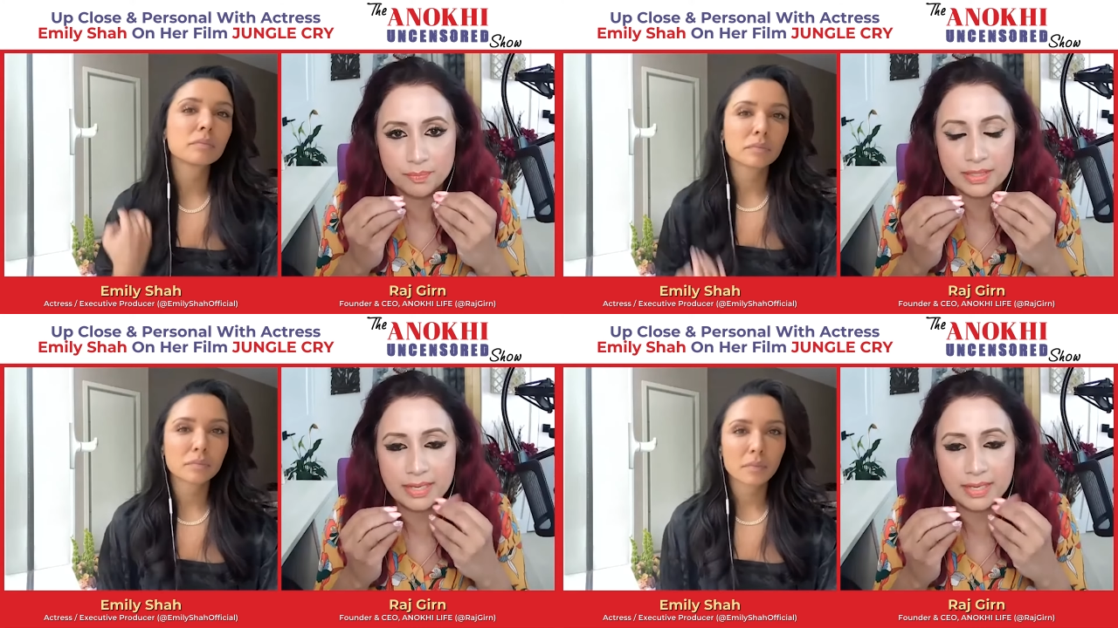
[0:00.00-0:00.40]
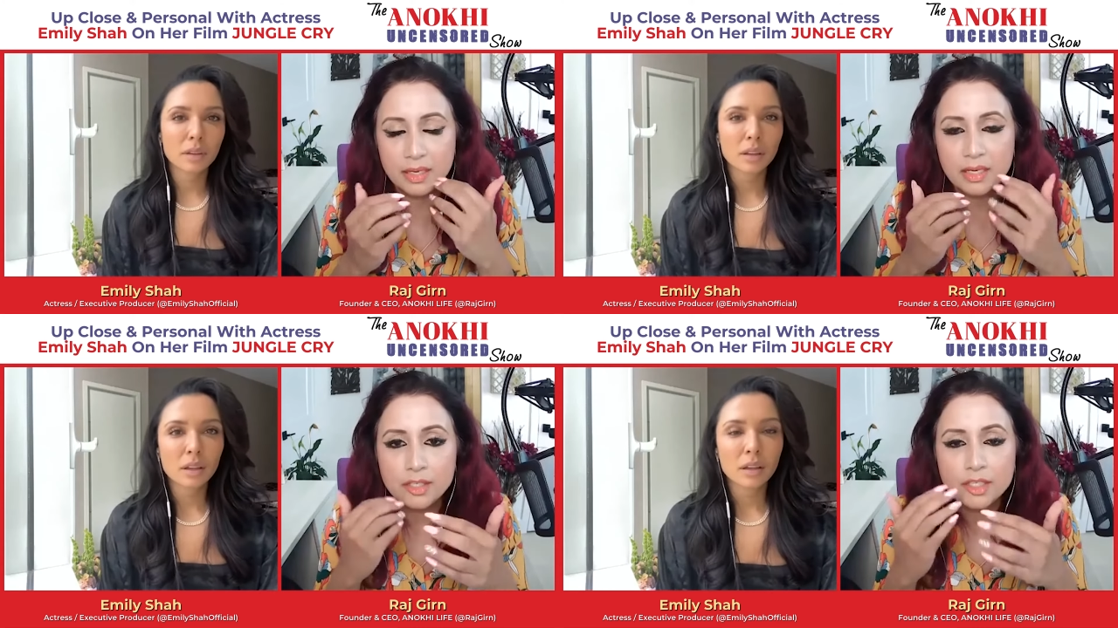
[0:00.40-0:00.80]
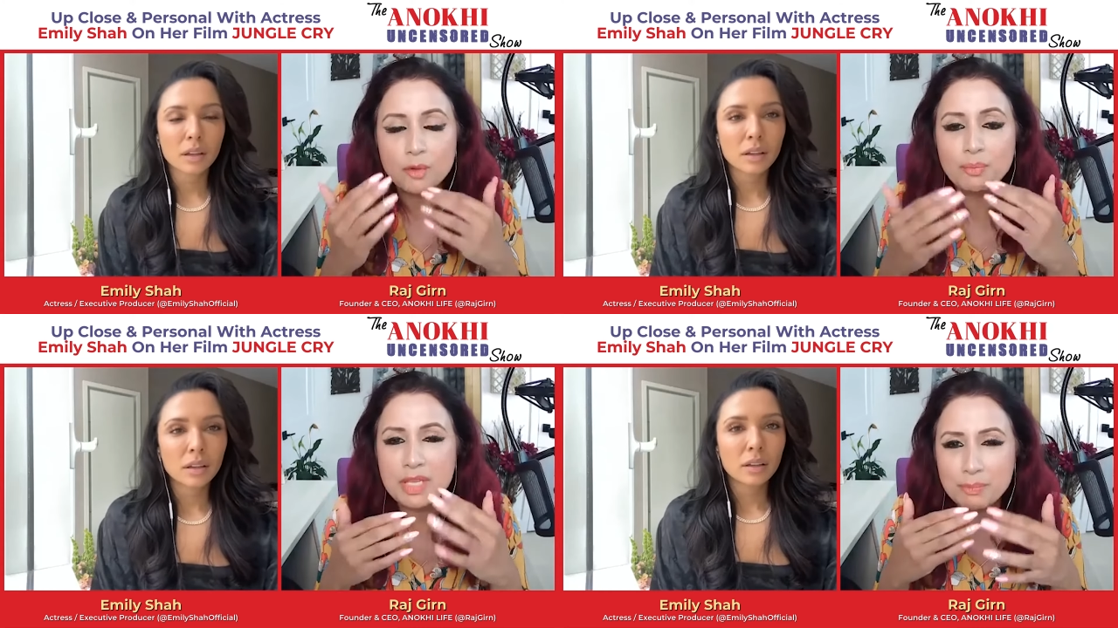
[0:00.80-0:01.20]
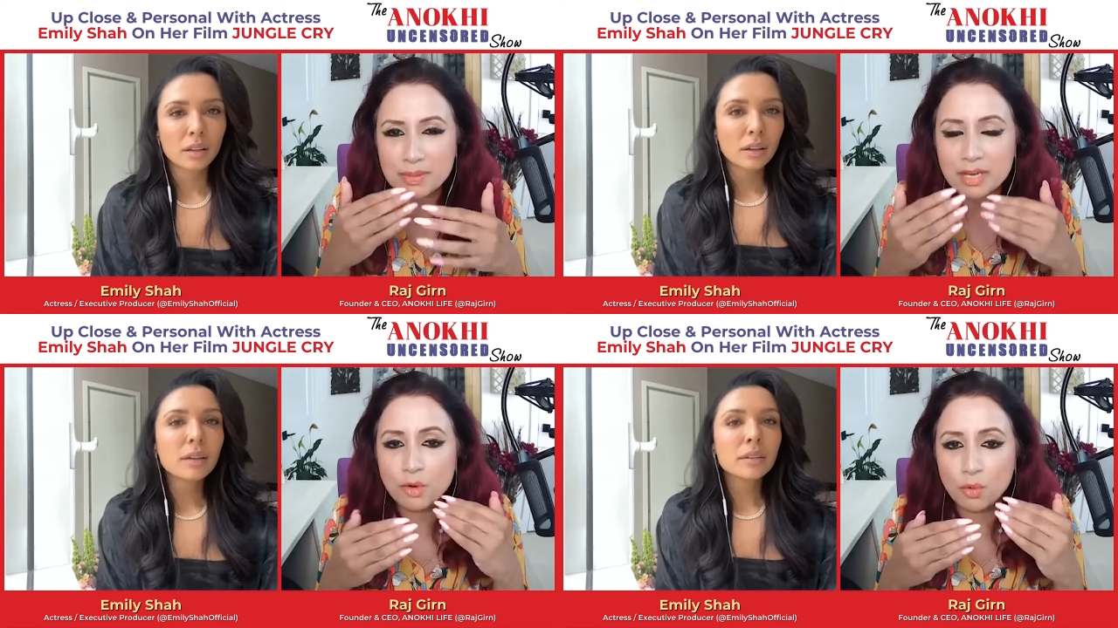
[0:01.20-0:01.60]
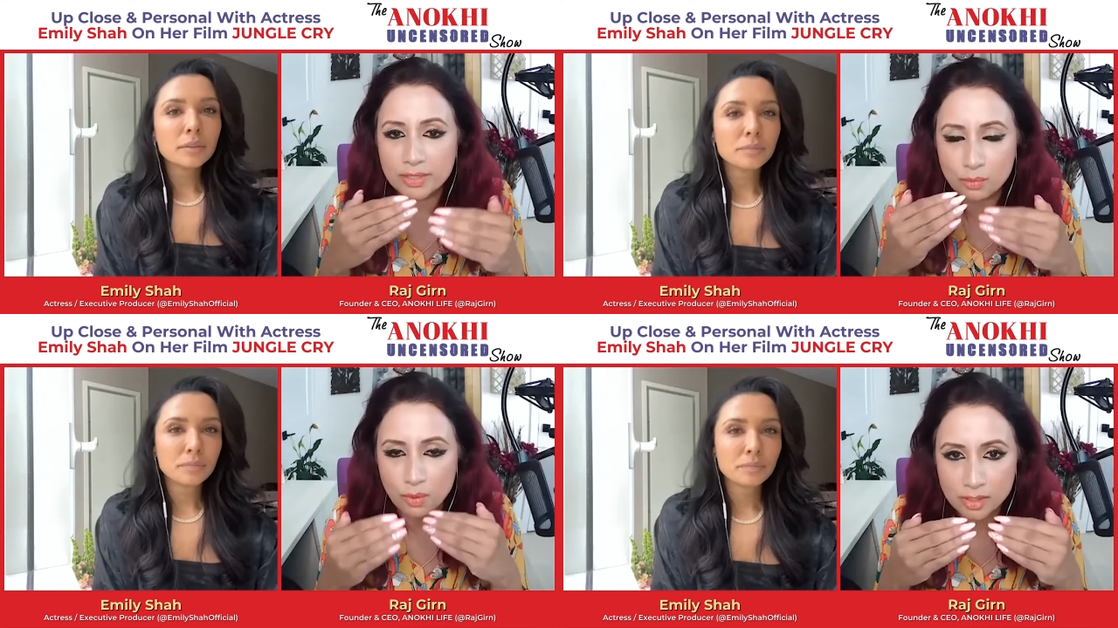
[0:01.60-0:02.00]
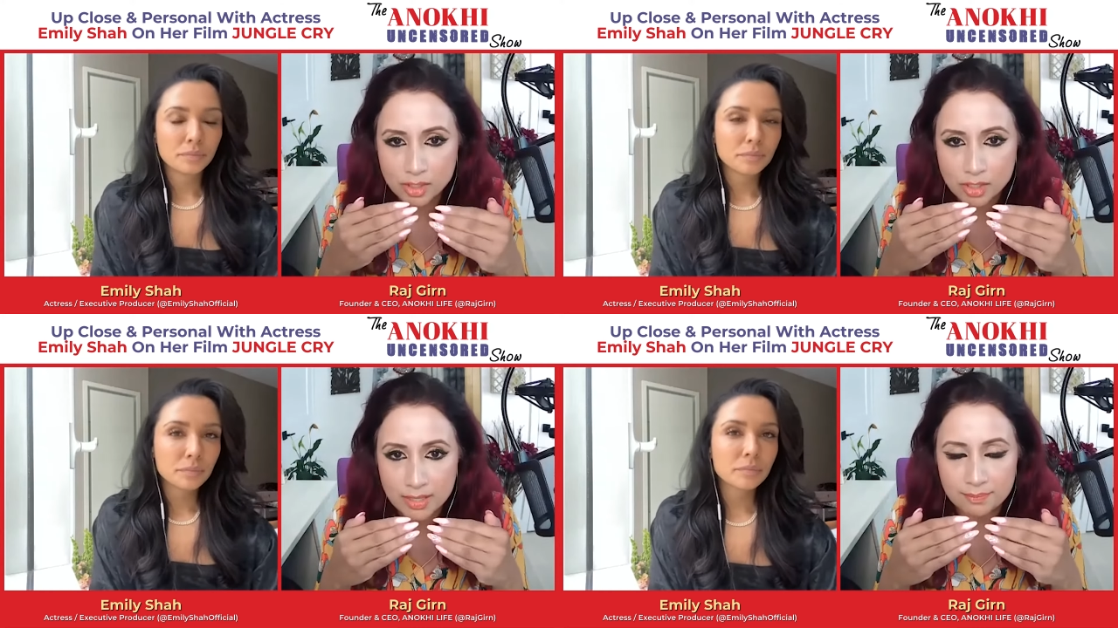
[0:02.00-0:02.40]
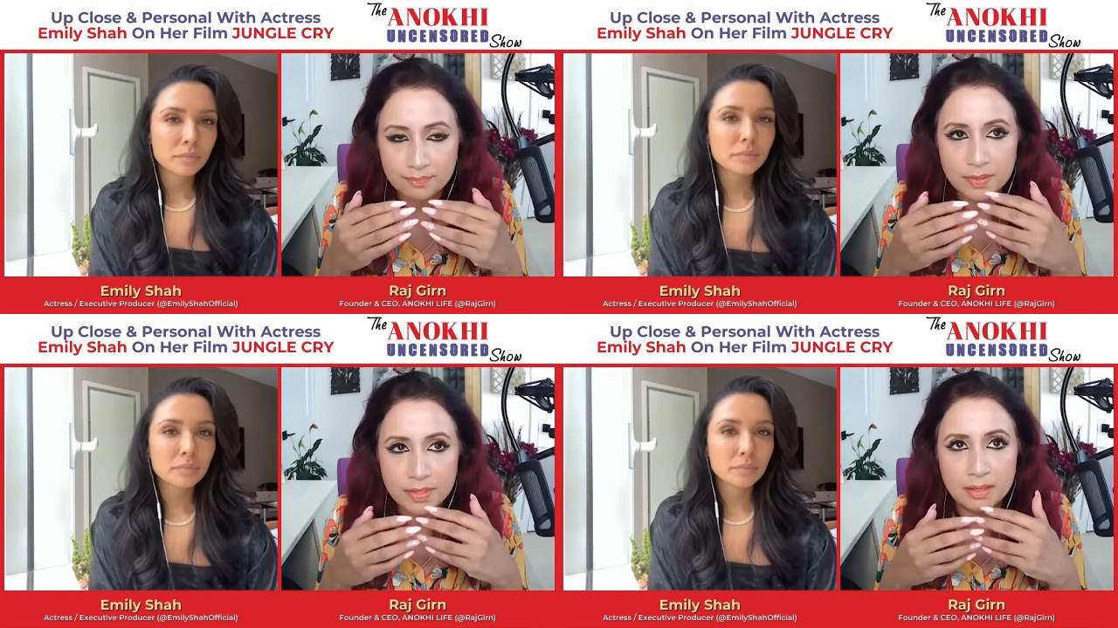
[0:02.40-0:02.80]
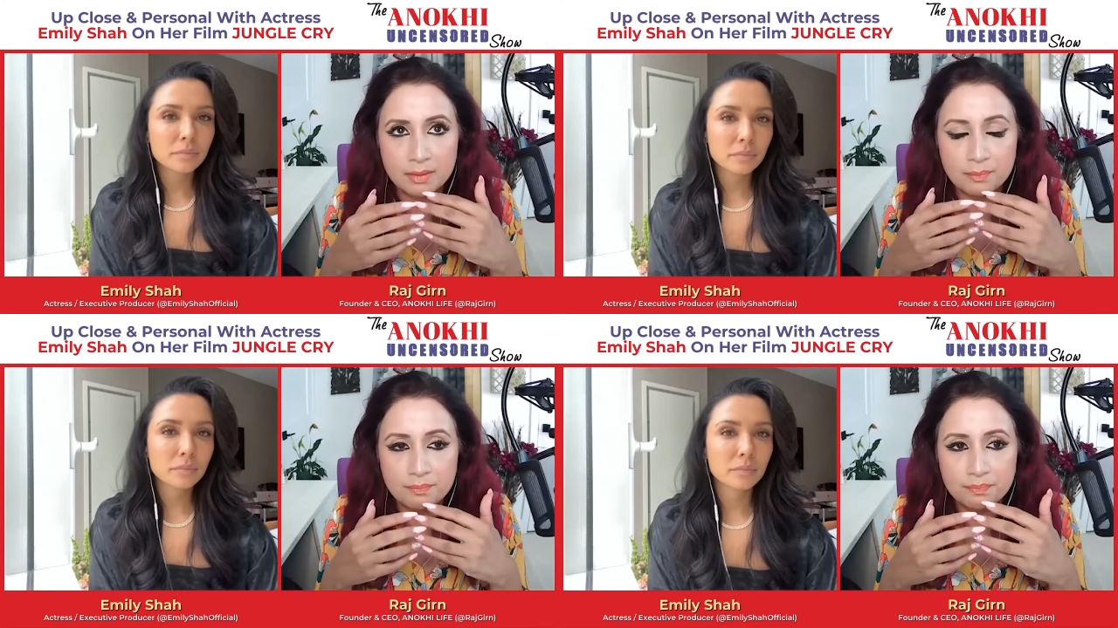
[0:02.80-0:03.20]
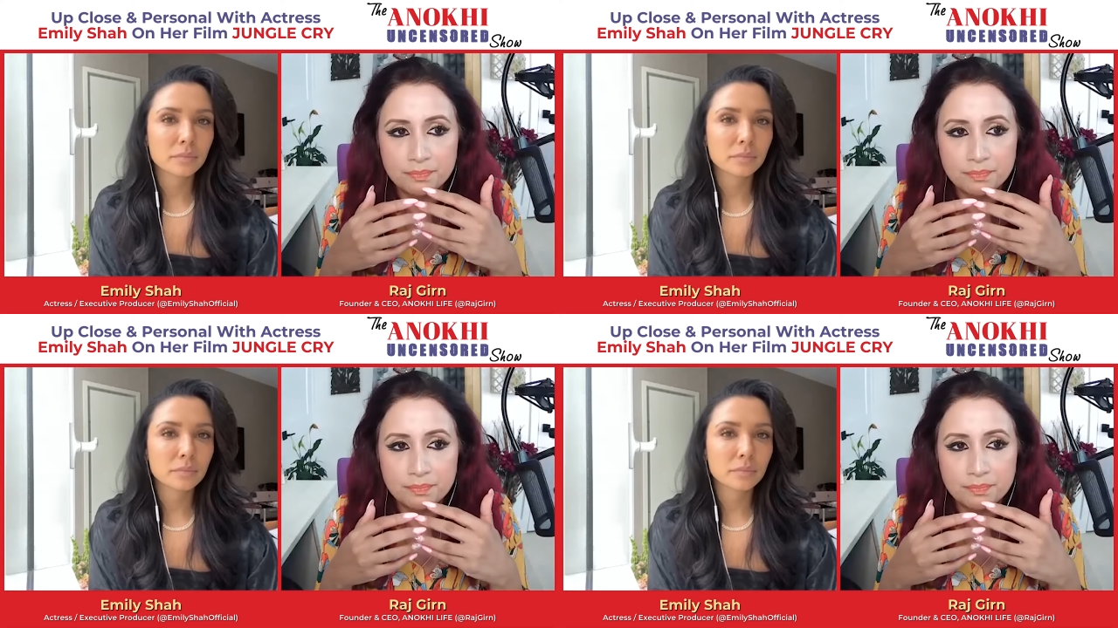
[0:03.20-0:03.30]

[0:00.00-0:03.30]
Speaker 1: Like, you know, people that have already watched it, um,